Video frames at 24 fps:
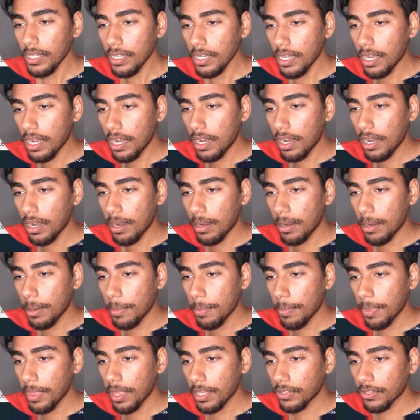
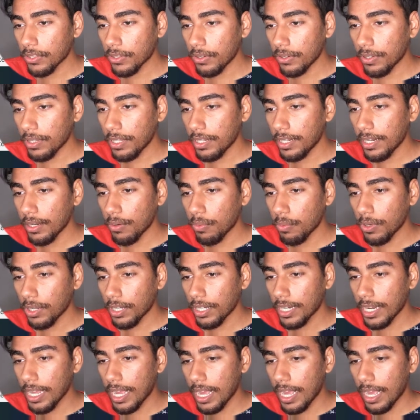let's go to the network
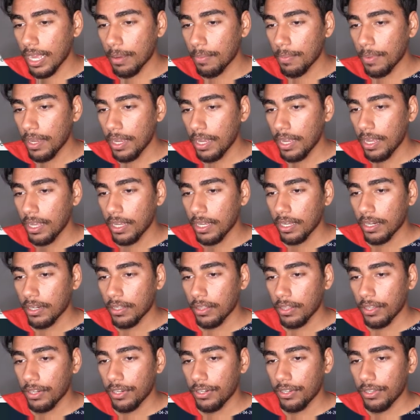tab,
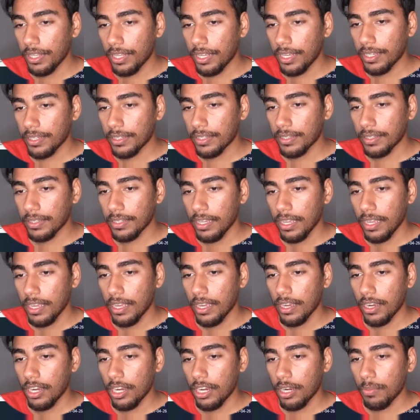clear this,
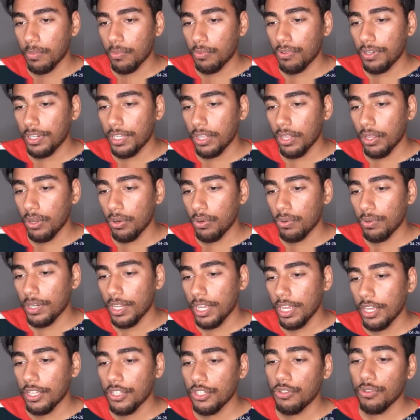
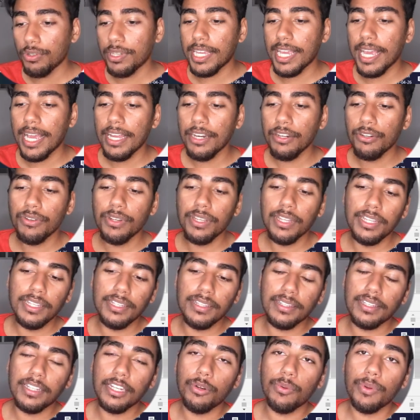reload. You can't really
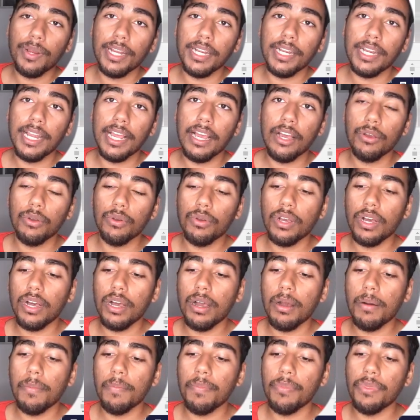see right
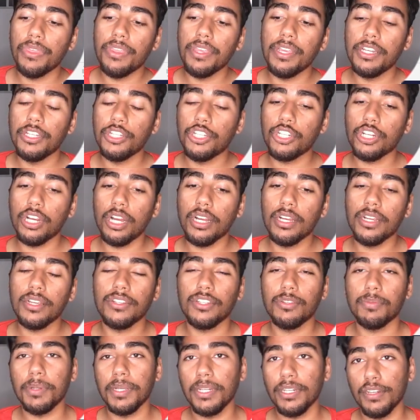now, the chunk
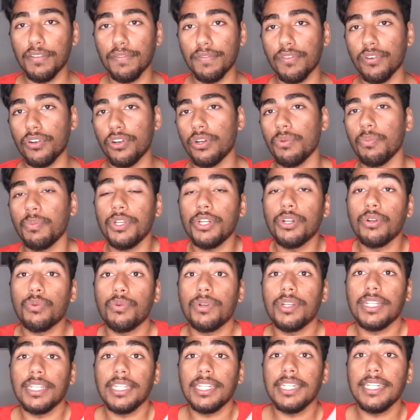is being deferred. We don't
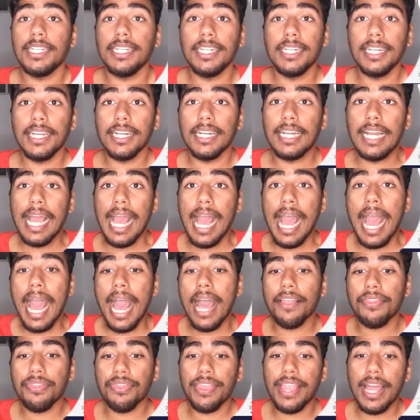really need it
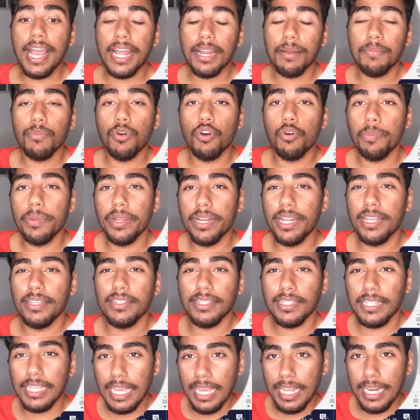at that moment.
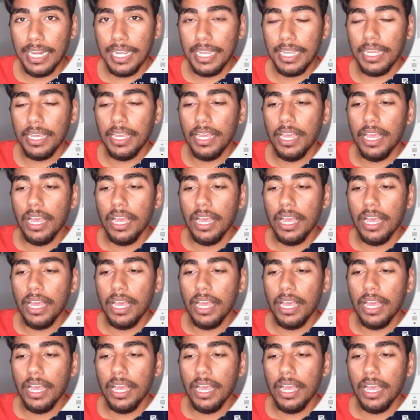It's getting